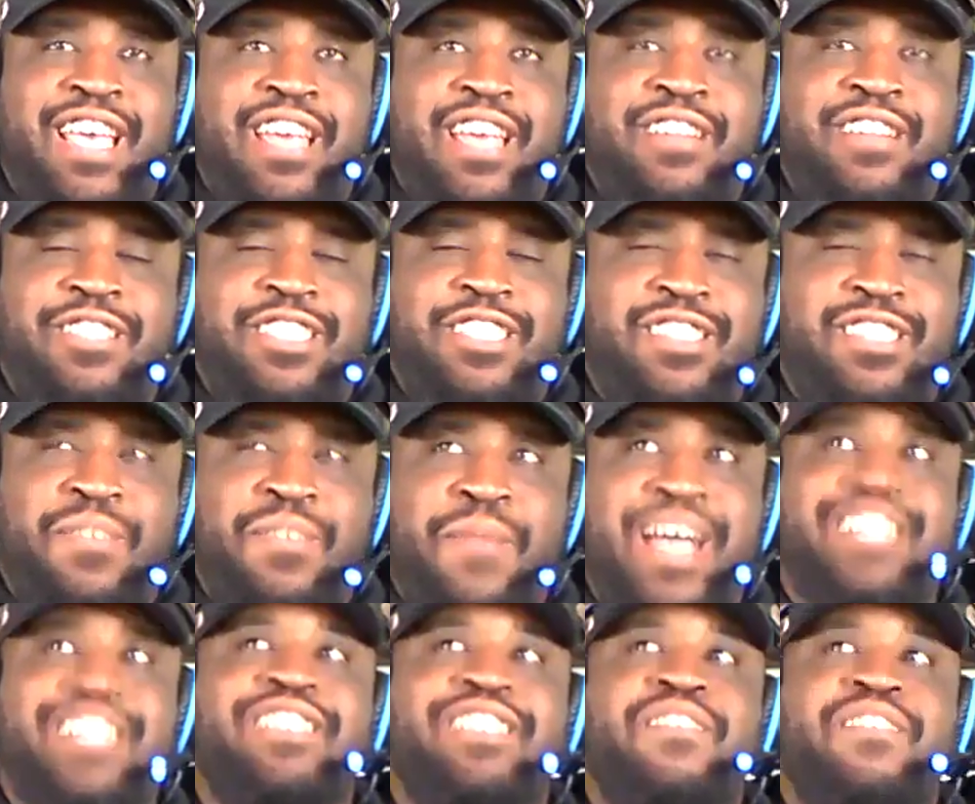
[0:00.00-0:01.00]
and just
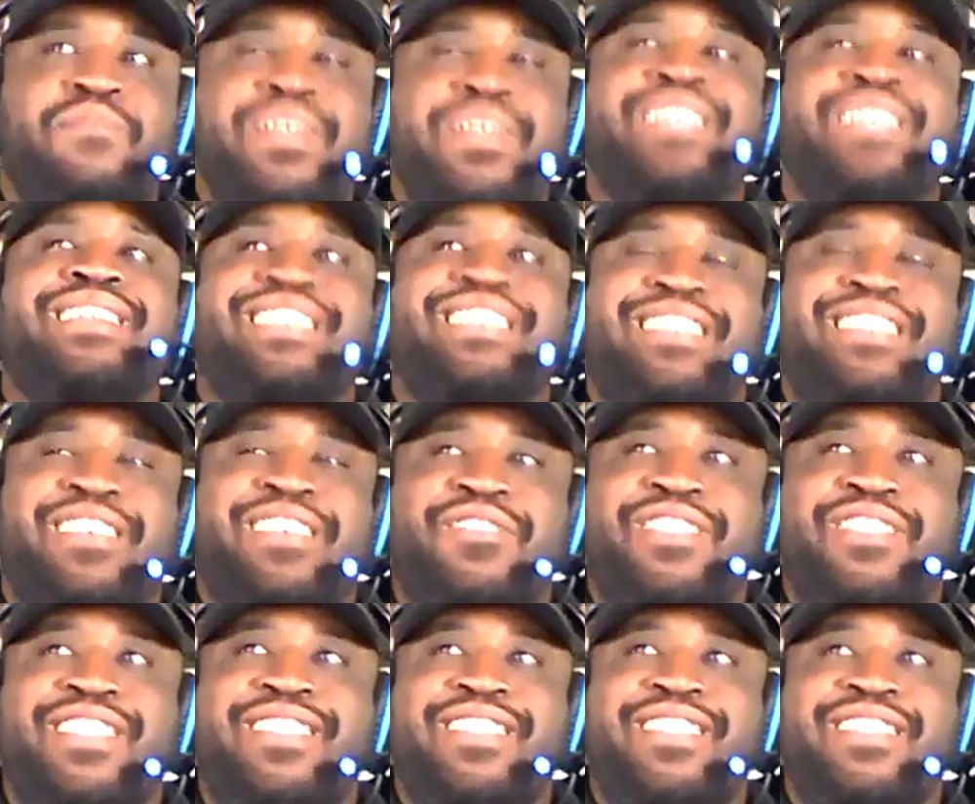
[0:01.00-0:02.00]
imagine them beating the
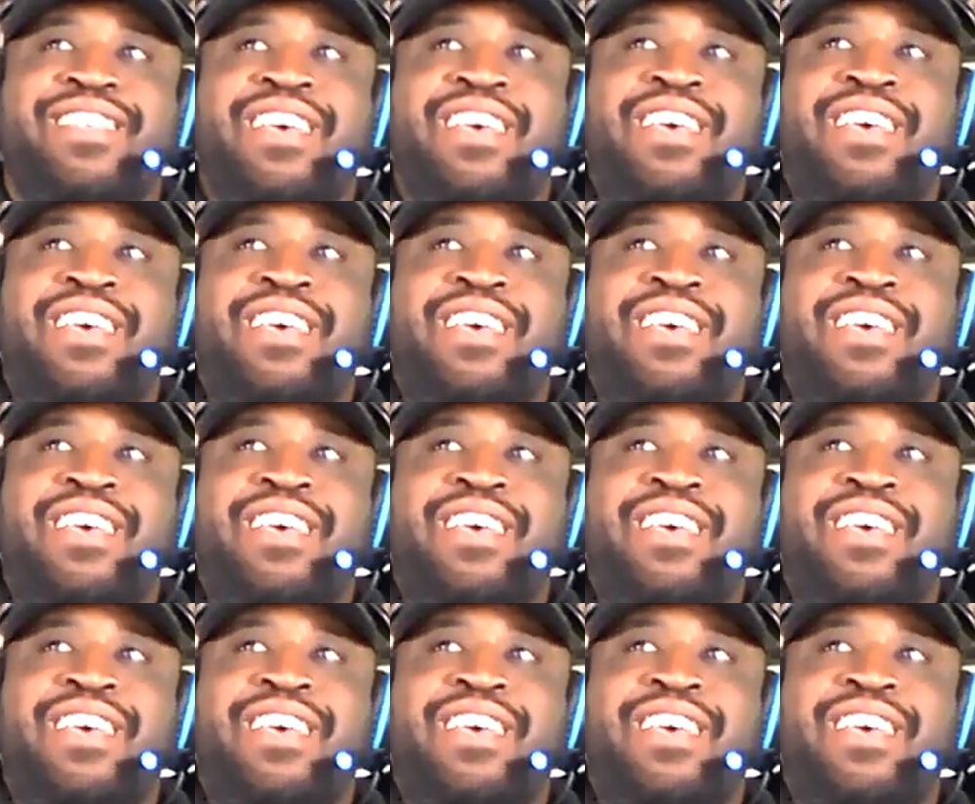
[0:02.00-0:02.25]
Celtics.